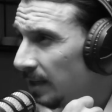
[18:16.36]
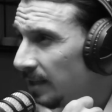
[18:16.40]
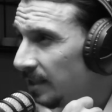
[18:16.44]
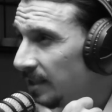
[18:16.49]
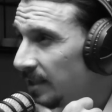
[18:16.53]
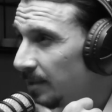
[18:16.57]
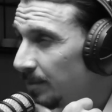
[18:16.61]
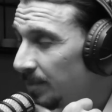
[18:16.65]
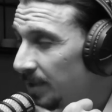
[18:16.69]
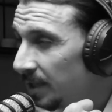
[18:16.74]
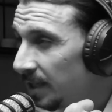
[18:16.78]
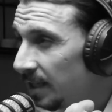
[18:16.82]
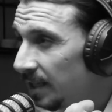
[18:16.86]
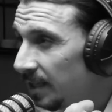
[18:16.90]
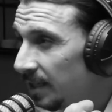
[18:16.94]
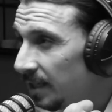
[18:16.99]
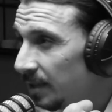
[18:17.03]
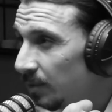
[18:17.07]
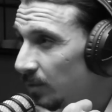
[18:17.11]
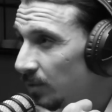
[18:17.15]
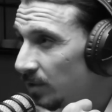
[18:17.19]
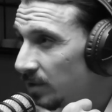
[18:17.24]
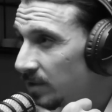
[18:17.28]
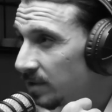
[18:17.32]
in the
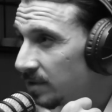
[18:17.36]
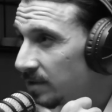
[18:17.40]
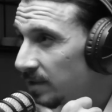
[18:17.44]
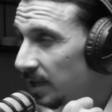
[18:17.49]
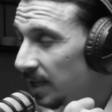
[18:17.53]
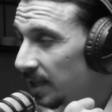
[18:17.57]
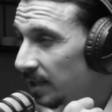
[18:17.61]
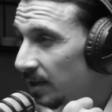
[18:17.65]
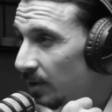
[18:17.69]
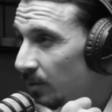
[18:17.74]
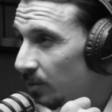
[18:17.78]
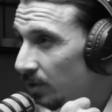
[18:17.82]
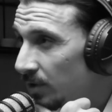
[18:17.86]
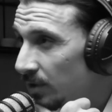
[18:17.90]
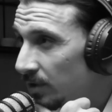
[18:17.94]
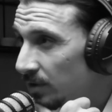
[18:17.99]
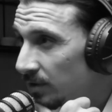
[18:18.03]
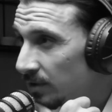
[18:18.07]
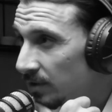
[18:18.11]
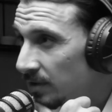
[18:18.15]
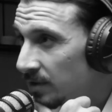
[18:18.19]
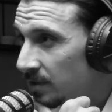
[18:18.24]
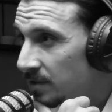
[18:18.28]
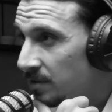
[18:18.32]
beginning was like a
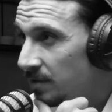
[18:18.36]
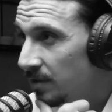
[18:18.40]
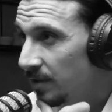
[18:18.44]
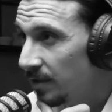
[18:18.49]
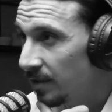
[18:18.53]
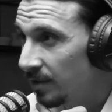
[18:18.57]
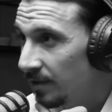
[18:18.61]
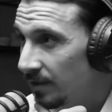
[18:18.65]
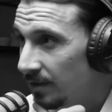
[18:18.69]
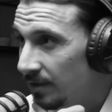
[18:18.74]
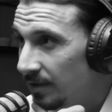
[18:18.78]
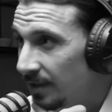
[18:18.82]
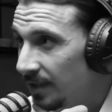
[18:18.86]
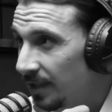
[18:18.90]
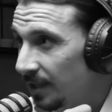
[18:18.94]
roller coaster.